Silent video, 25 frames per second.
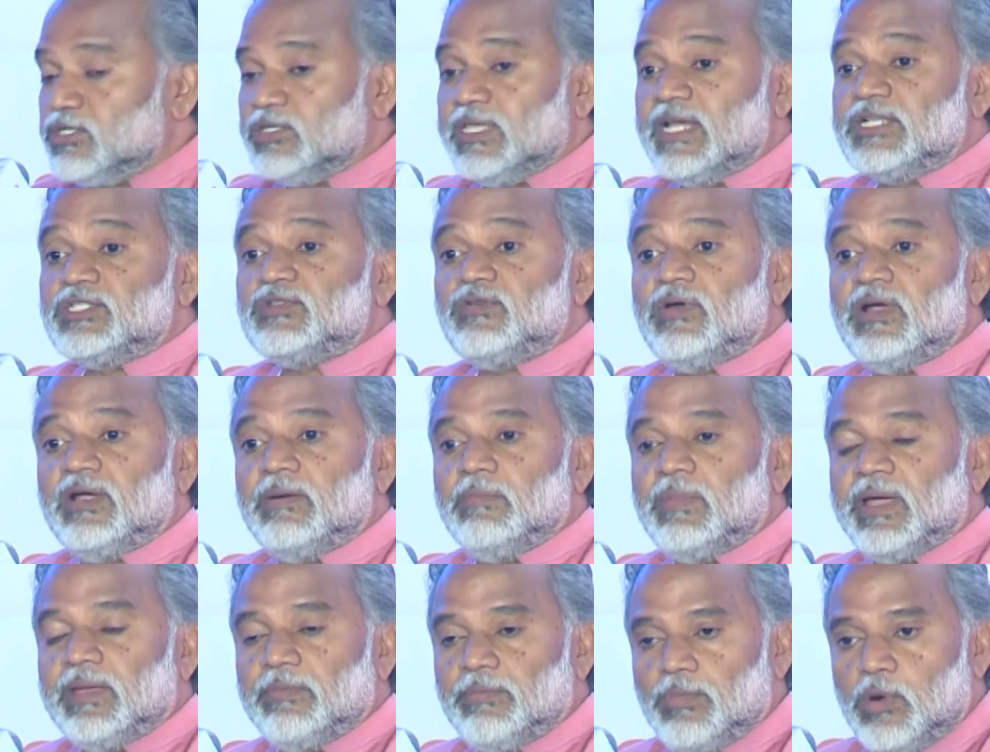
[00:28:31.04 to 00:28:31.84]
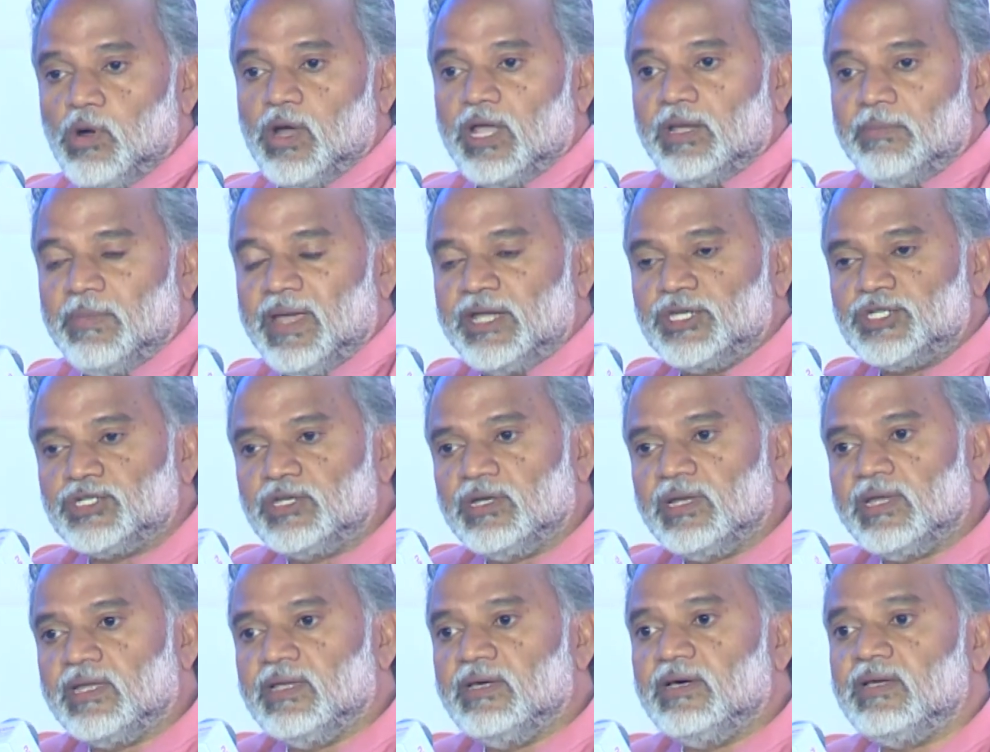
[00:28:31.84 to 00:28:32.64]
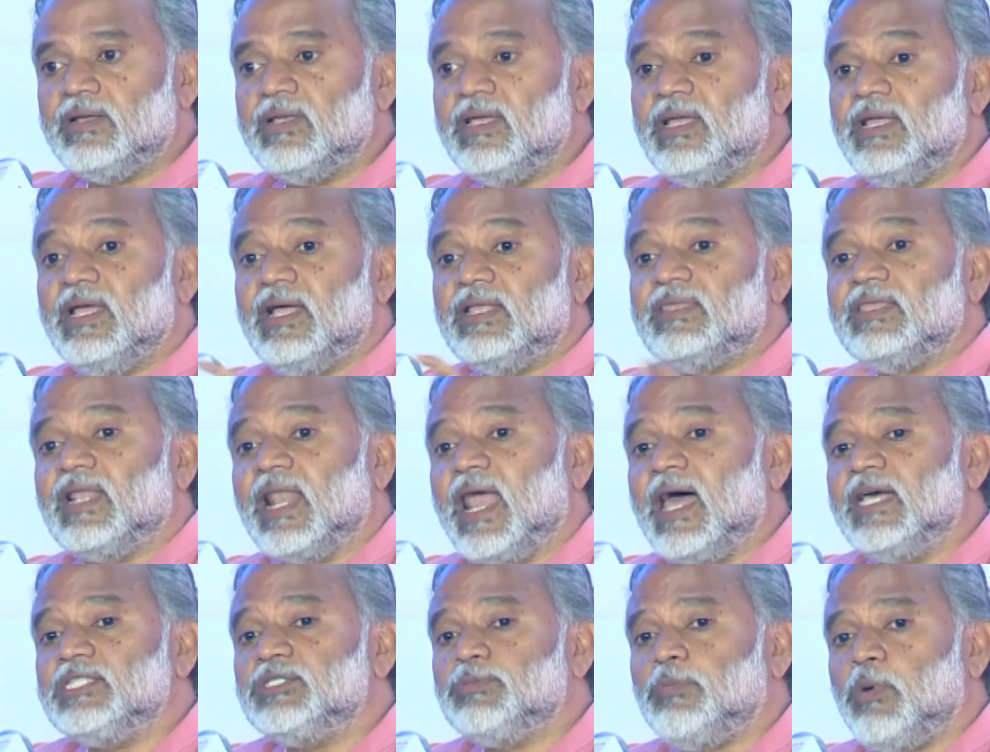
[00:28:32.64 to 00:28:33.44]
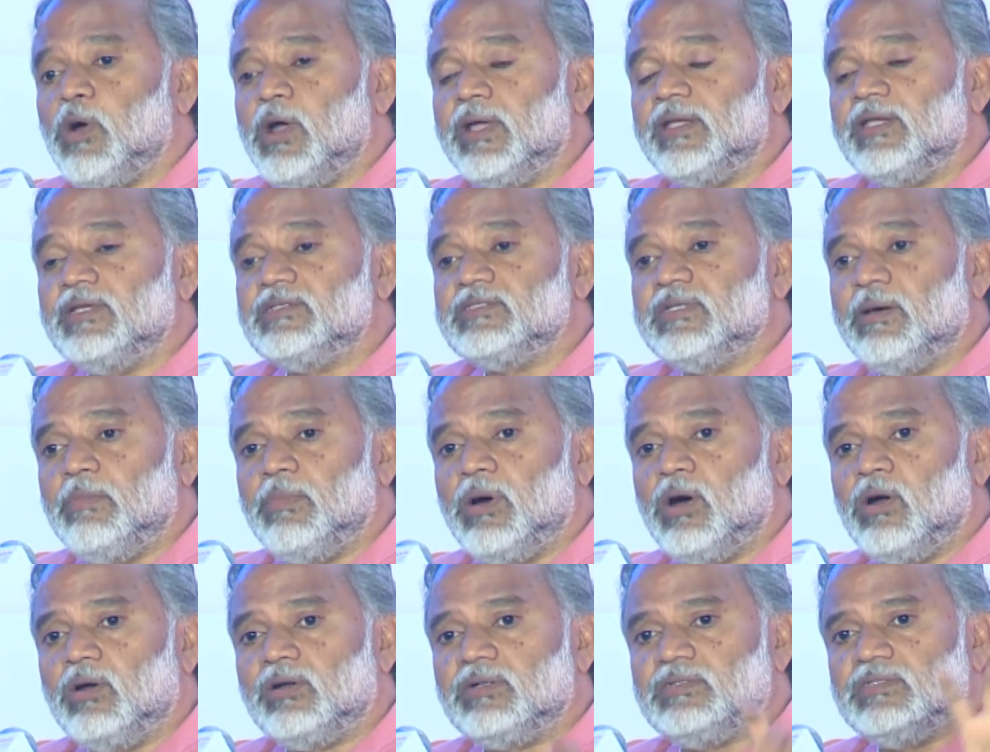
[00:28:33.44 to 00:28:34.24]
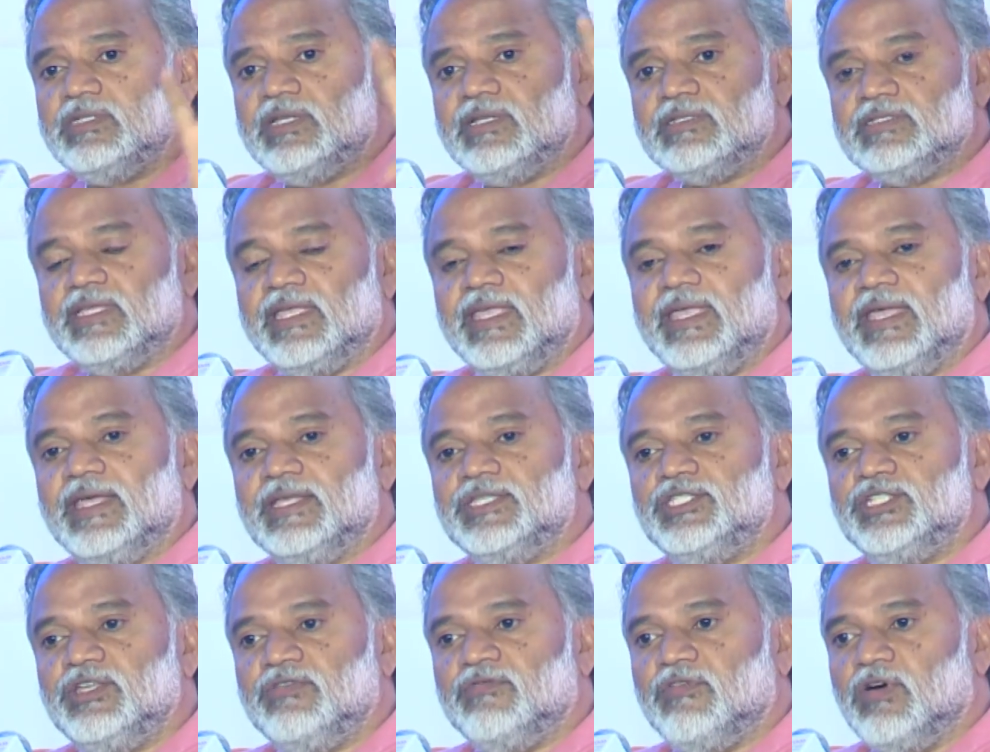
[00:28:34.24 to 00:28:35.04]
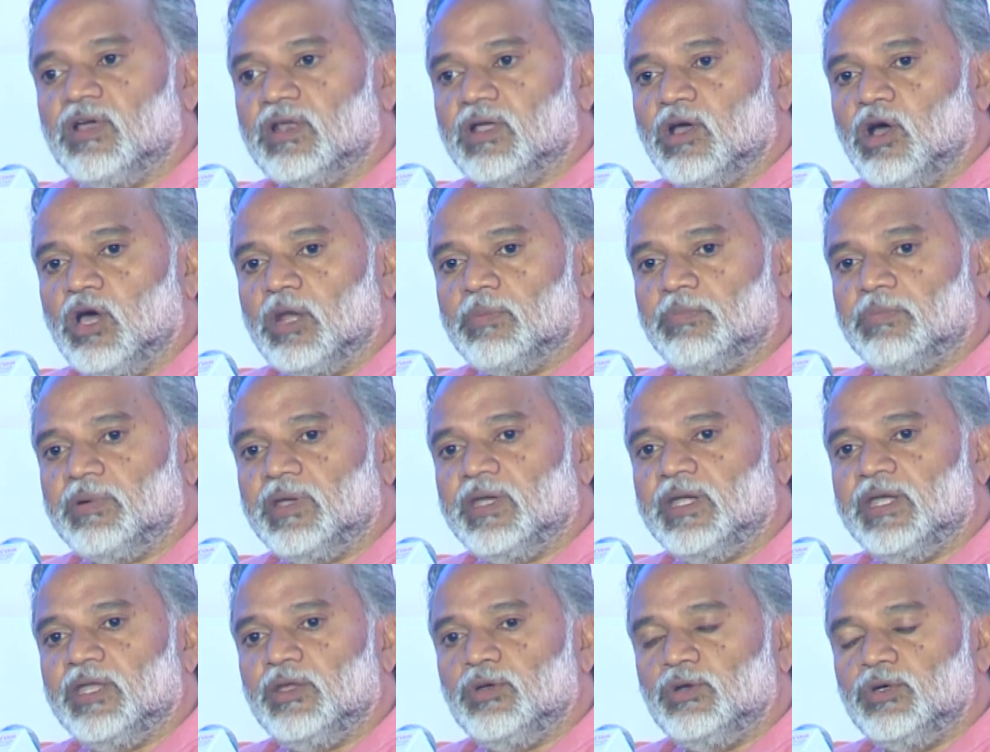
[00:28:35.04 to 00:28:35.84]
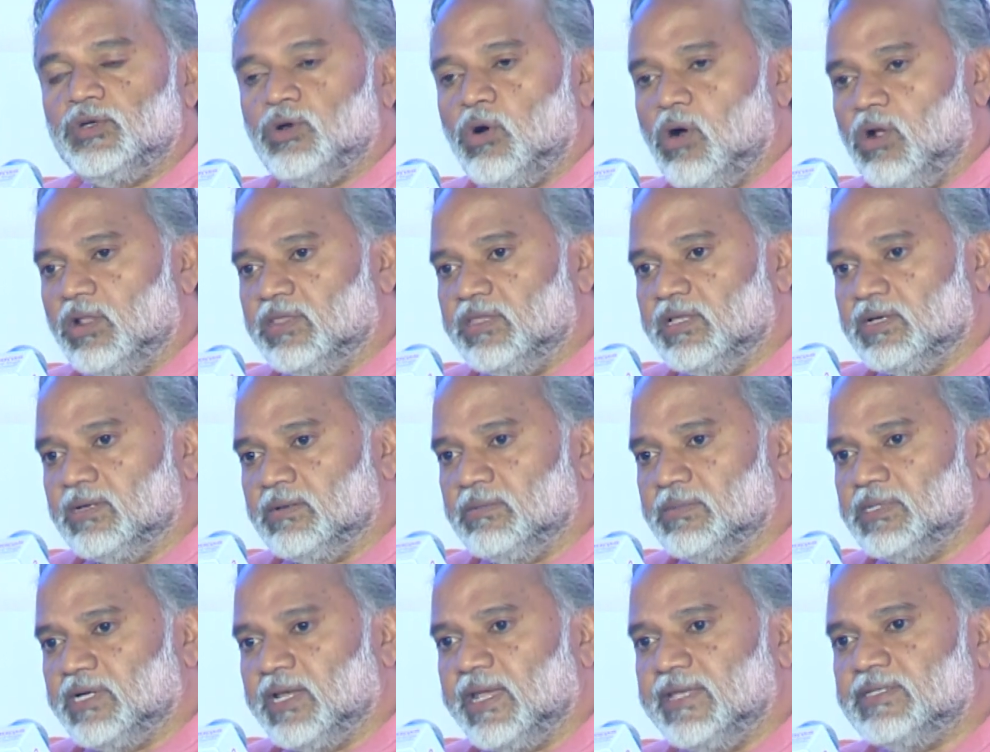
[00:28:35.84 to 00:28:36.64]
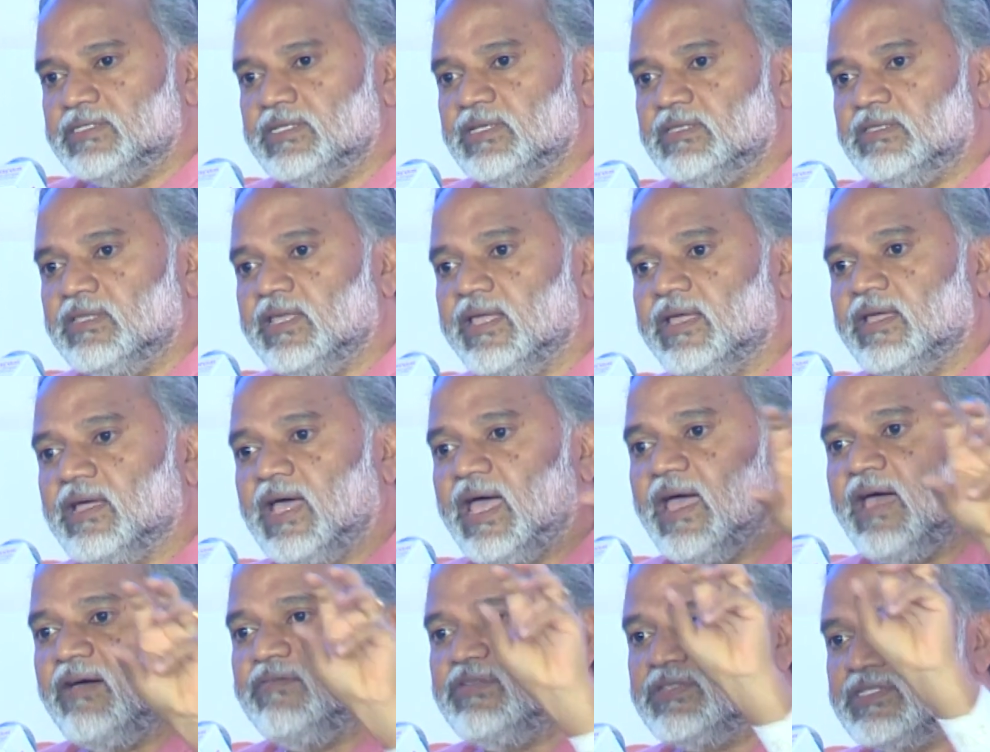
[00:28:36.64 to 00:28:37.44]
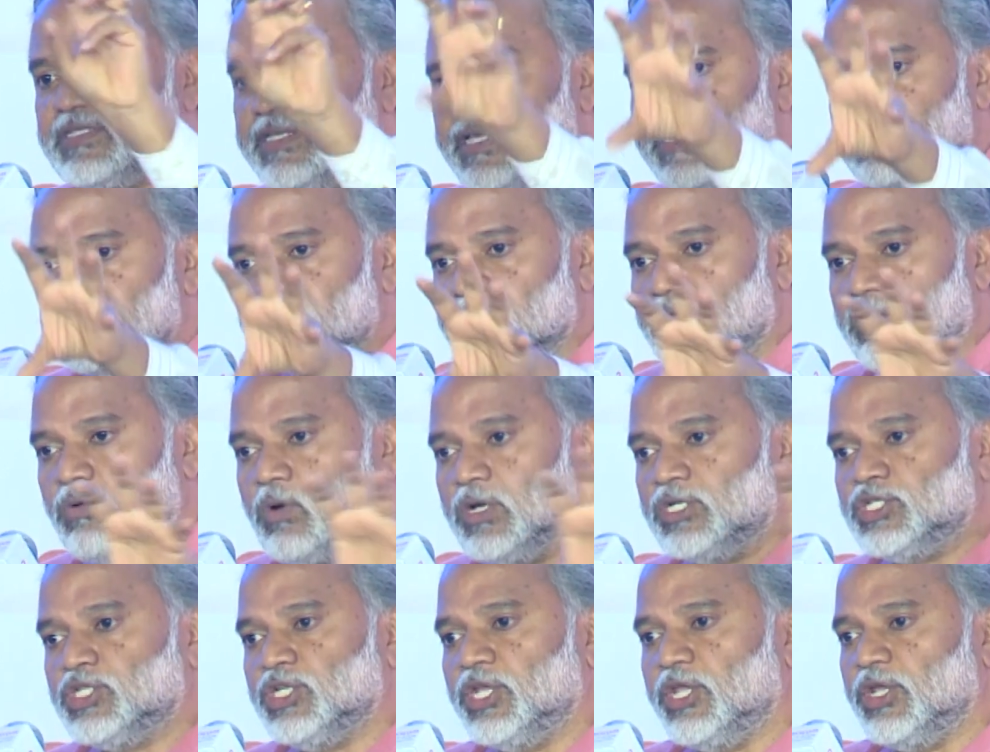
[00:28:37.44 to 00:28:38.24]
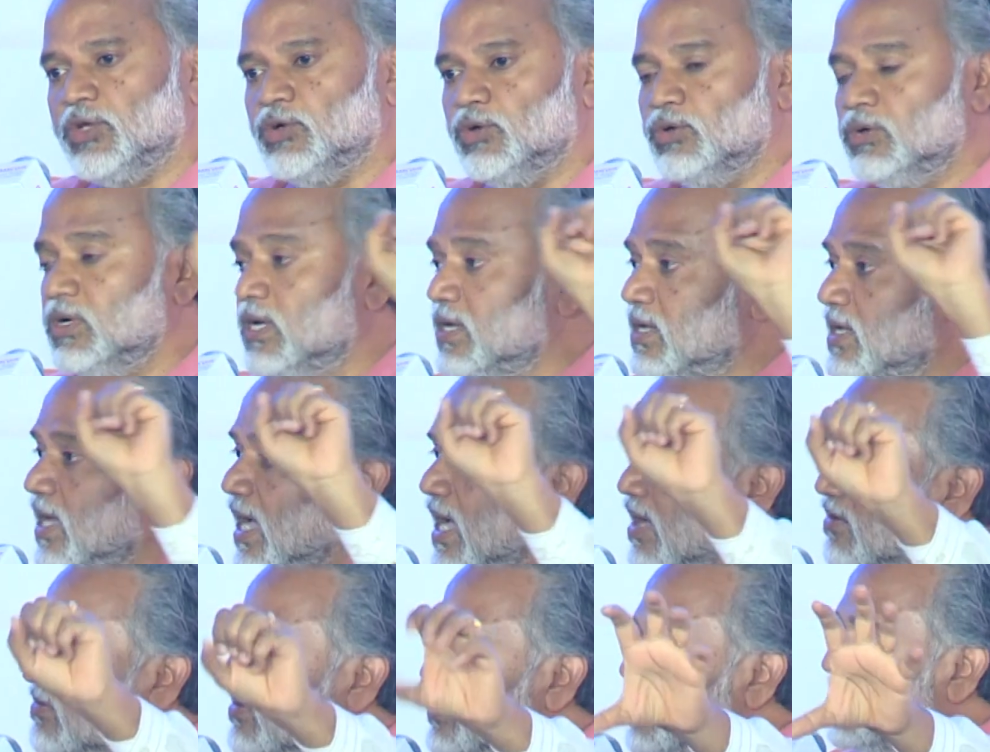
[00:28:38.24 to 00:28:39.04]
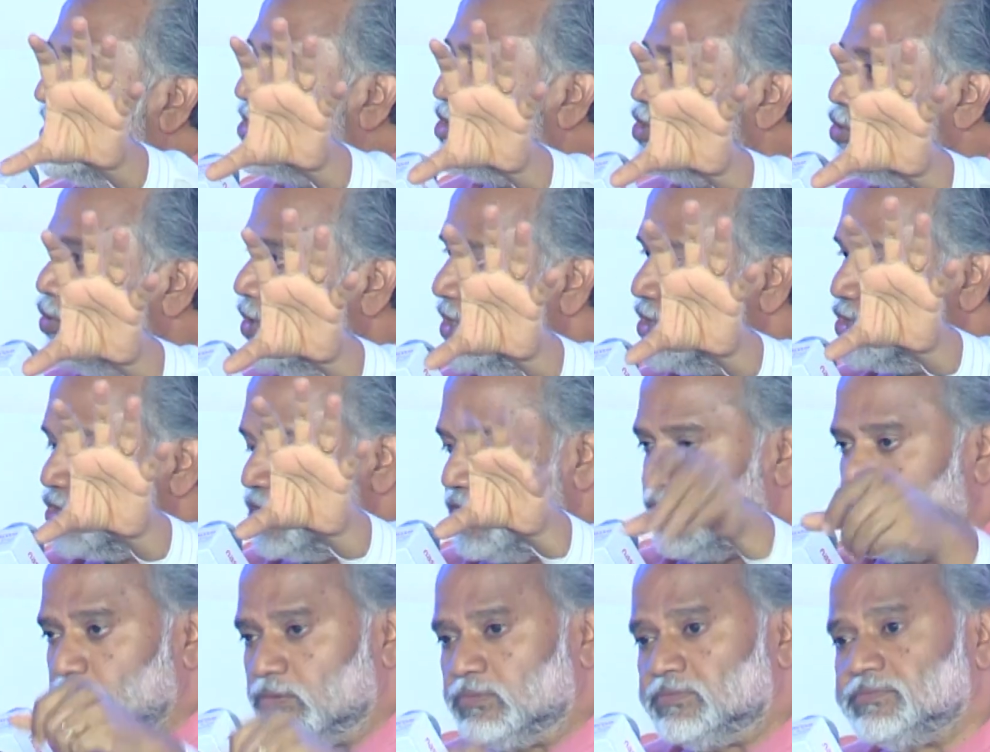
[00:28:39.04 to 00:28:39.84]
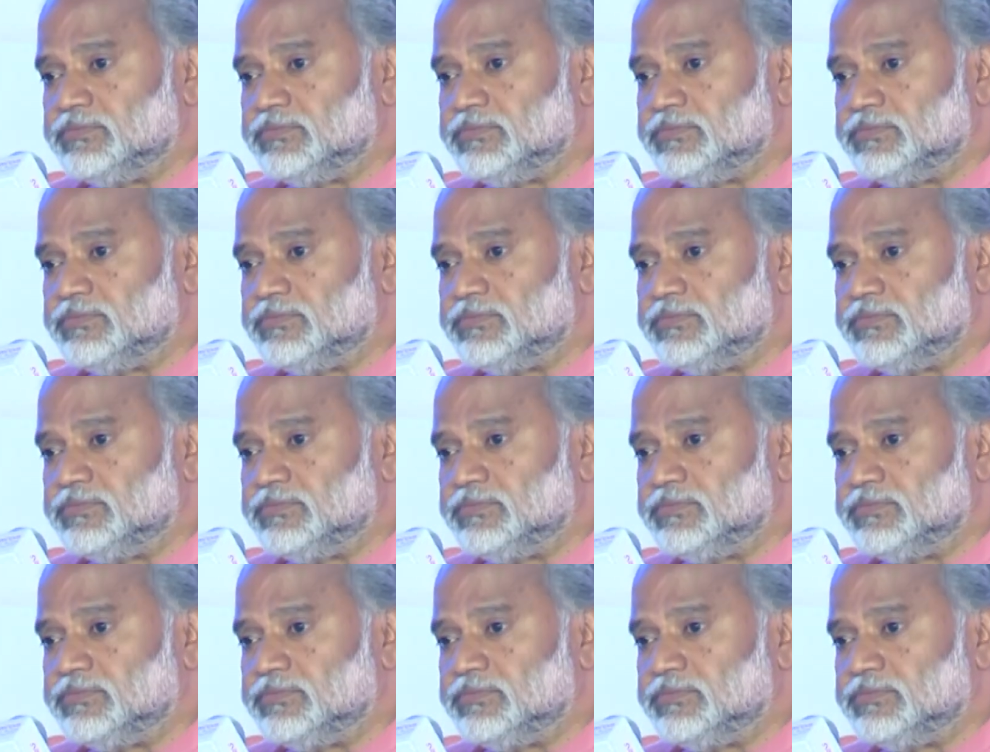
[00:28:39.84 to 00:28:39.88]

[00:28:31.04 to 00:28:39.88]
that's what my point mentioned here. The last point is about, there is a ESG for corporate. You do all the crazy thing. I have a CSR watching you, I have ESG watching you.